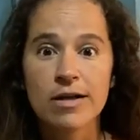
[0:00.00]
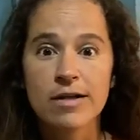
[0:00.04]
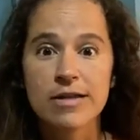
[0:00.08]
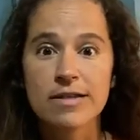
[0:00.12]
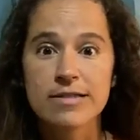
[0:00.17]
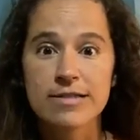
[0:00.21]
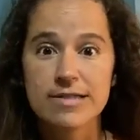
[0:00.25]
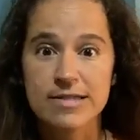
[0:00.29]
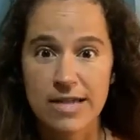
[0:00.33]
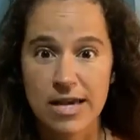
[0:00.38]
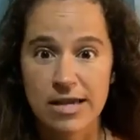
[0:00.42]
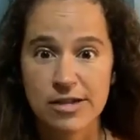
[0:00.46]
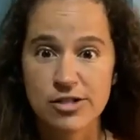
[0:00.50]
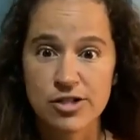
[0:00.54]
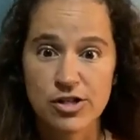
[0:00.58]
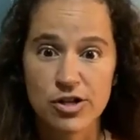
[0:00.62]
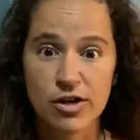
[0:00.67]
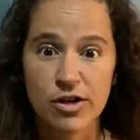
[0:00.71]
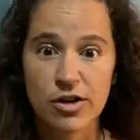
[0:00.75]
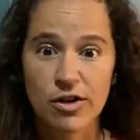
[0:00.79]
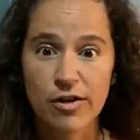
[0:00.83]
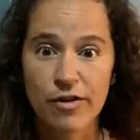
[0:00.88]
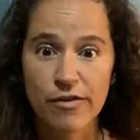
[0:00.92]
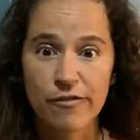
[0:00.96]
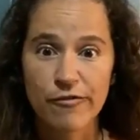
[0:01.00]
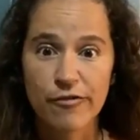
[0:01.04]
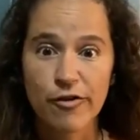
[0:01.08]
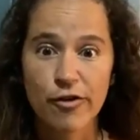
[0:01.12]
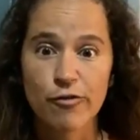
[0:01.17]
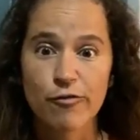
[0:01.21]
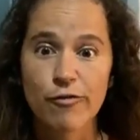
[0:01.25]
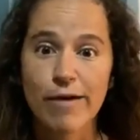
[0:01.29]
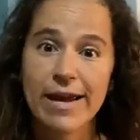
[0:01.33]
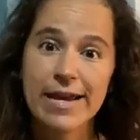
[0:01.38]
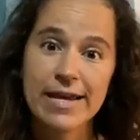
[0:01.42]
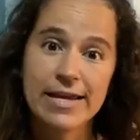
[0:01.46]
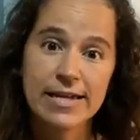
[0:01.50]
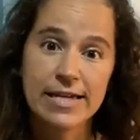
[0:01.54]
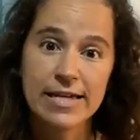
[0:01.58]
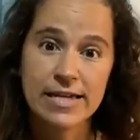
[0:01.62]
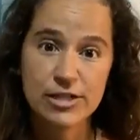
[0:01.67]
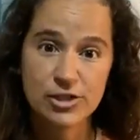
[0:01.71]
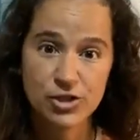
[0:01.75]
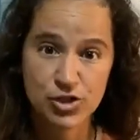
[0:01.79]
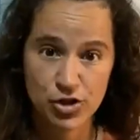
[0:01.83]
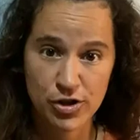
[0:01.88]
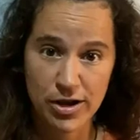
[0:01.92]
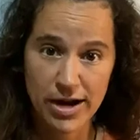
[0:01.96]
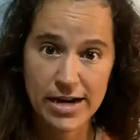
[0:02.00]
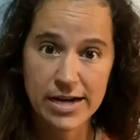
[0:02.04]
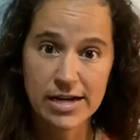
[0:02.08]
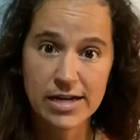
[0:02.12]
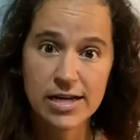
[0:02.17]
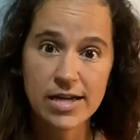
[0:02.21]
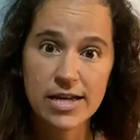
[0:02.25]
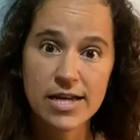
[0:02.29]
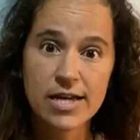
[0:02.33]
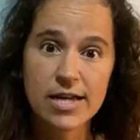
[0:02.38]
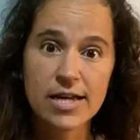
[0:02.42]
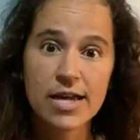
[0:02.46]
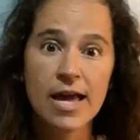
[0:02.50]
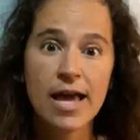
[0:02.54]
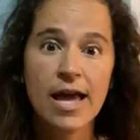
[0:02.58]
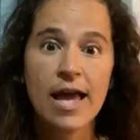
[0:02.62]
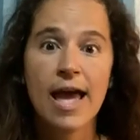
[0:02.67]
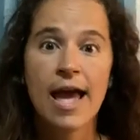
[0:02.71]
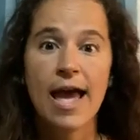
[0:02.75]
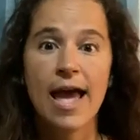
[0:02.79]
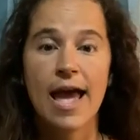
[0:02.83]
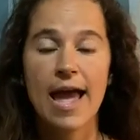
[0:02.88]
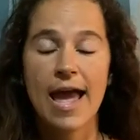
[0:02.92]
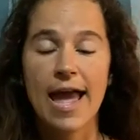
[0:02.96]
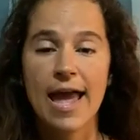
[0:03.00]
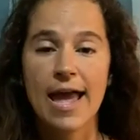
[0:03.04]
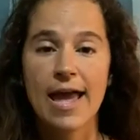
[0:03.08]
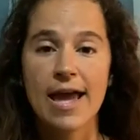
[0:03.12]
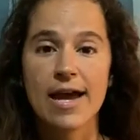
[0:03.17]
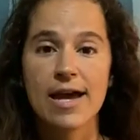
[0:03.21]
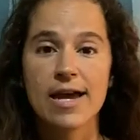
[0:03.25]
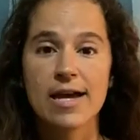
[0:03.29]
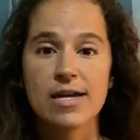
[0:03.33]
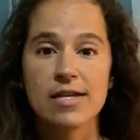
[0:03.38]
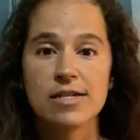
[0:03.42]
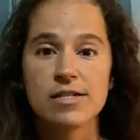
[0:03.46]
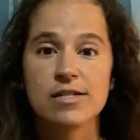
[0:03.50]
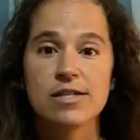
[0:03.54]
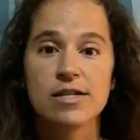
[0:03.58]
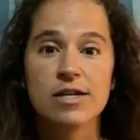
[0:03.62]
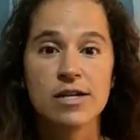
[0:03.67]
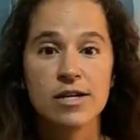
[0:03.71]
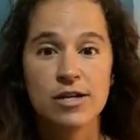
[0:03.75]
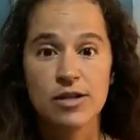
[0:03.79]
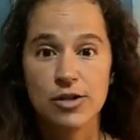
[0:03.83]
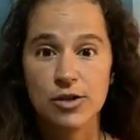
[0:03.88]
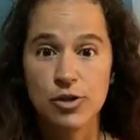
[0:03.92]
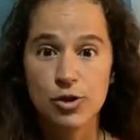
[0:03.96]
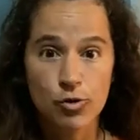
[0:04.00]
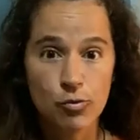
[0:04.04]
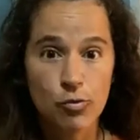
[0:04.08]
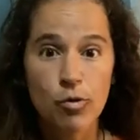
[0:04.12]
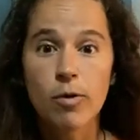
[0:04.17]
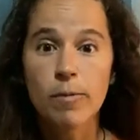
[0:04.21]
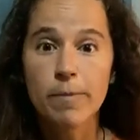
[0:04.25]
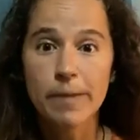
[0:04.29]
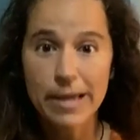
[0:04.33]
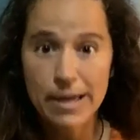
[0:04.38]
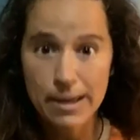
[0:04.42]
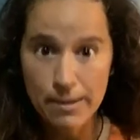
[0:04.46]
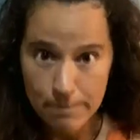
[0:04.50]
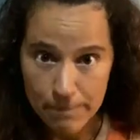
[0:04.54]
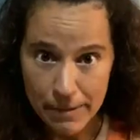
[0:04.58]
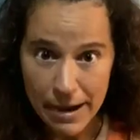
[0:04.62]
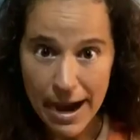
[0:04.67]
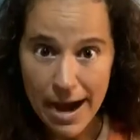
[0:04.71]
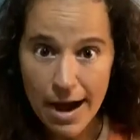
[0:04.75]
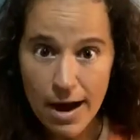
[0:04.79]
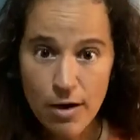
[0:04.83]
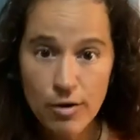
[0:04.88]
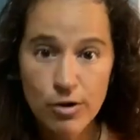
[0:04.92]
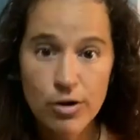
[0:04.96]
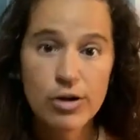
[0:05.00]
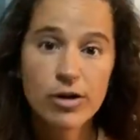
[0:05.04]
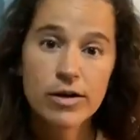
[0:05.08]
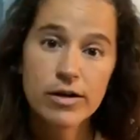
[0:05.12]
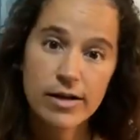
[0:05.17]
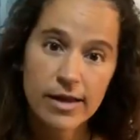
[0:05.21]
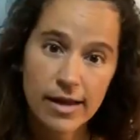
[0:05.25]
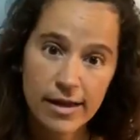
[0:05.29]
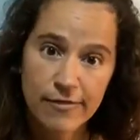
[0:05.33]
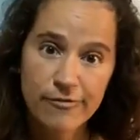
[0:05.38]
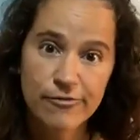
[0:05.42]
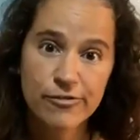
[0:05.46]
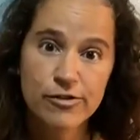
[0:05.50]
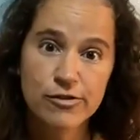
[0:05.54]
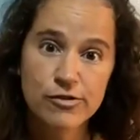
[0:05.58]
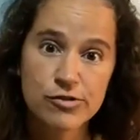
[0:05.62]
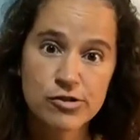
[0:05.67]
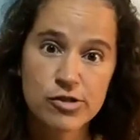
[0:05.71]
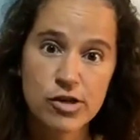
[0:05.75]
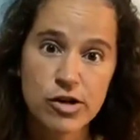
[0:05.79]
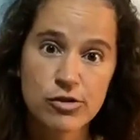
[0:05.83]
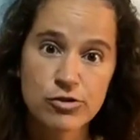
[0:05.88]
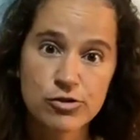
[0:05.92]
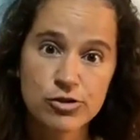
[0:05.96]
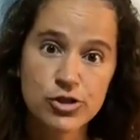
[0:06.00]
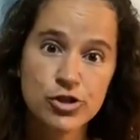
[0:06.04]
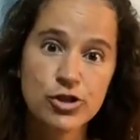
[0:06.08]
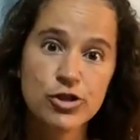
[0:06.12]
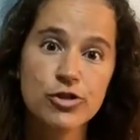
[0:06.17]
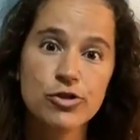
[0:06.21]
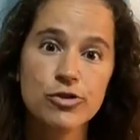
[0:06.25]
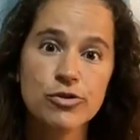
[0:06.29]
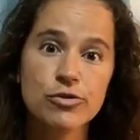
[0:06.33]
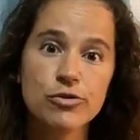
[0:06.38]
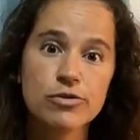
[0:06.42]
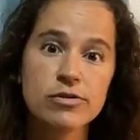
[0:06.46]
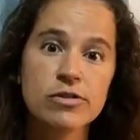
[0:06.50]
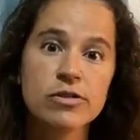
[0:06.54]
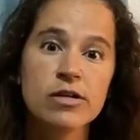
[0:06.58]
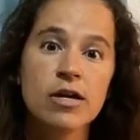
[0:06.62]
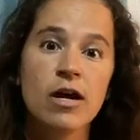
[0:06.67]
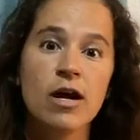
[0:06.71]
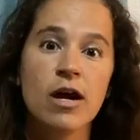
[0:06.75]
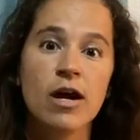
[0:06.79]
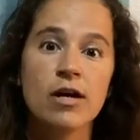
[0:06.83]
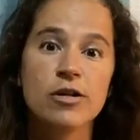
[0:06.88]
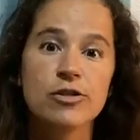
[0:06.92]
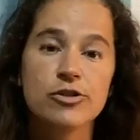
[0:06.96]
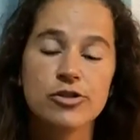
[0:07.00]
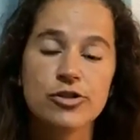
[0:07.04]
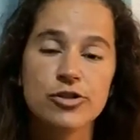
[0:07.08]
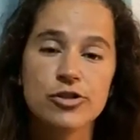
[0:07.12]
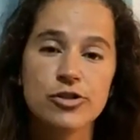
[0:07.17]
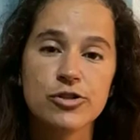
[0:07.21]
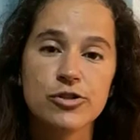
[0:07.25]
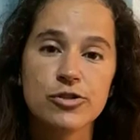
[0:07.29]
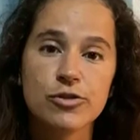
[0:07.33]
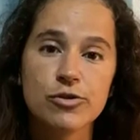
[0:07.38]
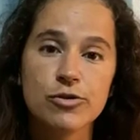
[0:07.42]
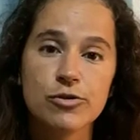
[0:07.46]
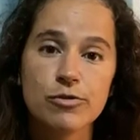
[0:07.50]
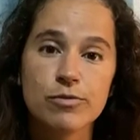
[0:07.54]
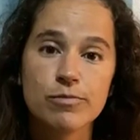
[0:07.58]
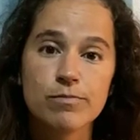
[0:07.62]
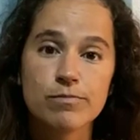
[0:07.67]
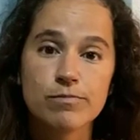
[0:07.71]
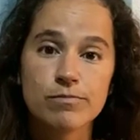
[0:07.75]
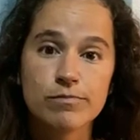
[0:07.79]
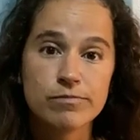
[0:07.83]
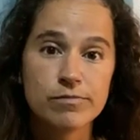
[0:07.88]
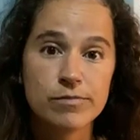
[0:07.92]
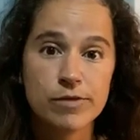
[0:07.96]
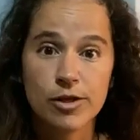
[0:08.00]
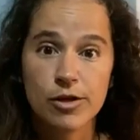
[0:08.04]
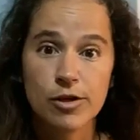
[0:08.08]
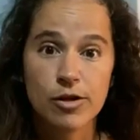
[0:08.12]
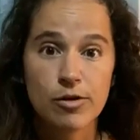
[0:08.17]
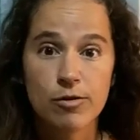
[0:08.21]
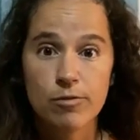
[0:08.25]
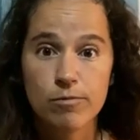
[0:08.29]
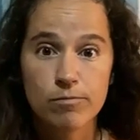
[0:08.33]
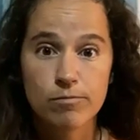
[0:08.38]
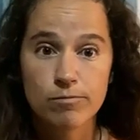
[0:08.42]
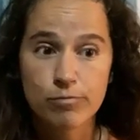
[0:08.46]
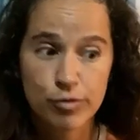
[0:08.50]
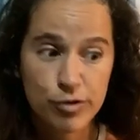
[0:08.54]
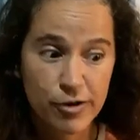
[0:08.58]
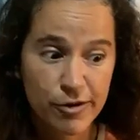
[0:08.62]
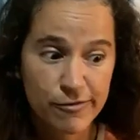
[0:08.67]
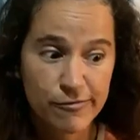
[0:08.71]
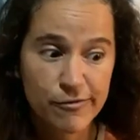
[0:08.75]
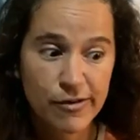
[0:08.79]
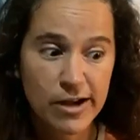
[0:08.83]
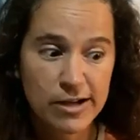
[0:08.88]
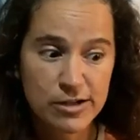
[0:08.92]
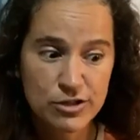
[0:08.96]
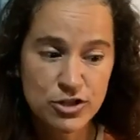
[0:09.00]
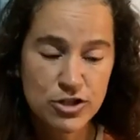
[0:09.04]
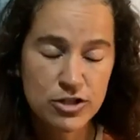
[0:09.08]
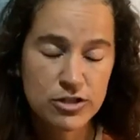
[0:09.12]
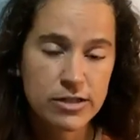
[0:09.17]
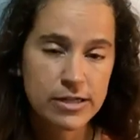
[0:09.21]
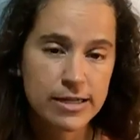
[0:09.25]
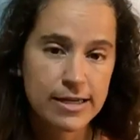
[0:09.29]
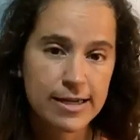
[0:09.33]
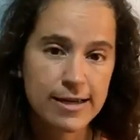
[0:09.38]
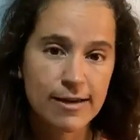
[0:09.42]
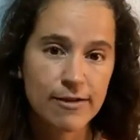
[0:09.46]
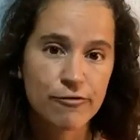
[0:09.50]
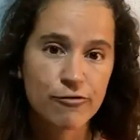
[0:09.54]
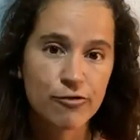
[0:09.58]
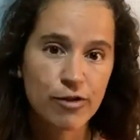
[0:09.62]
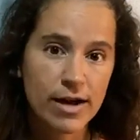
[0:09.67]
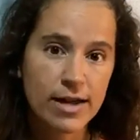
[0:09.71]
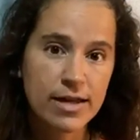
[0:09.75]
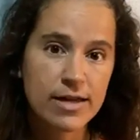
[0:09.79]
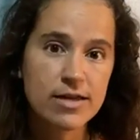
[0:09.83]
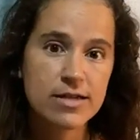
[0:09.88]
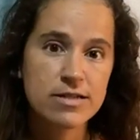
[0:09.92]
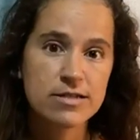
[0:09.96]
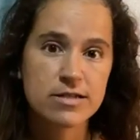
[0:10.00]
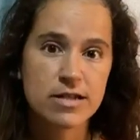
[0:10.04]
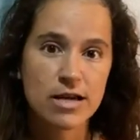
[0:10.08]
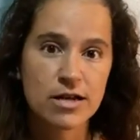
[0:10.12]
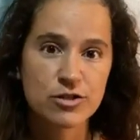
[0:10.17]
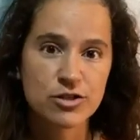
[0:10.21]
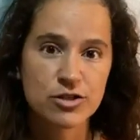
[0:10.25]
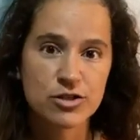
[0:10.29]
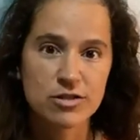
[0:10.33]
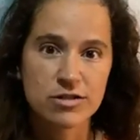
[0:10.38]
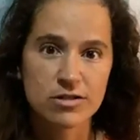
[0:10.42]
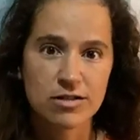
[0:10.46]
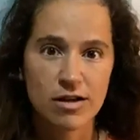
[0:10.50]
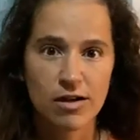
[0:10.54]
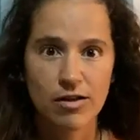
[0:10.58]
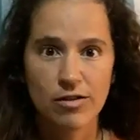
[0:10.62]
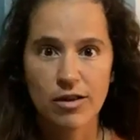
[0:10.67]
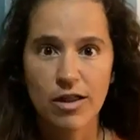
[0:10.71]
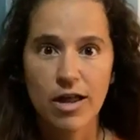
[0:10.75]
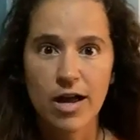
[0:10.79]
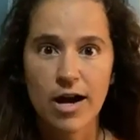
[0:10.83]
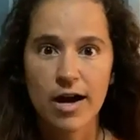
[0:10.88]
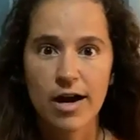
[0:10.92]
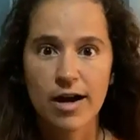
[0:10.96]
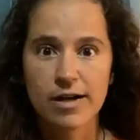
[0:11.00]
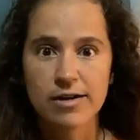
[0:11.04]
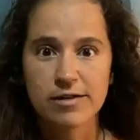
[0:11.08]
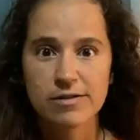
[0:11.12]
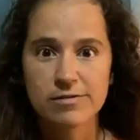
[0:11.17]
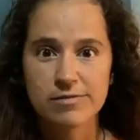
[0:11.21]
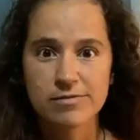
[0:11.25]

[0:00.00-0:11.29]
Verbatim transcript: Center for Reiki Training, and you will be empowered if you so choose to, you know, professionally give Reiki sessions online,